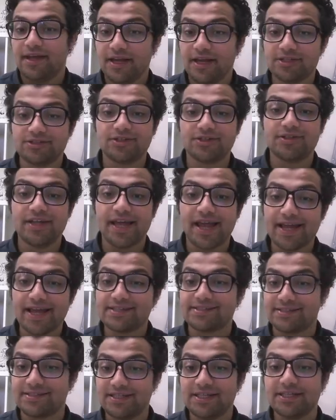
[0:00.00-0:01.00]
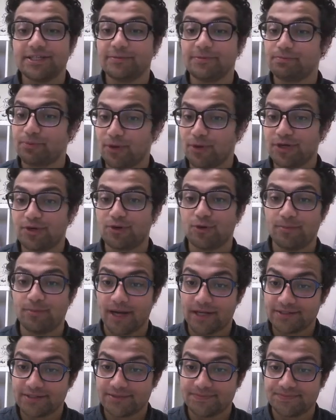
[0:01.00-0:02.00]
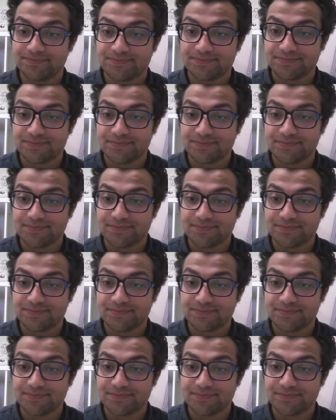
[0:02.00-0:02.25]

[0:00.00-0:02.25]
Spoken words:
Enter the sc deploy command.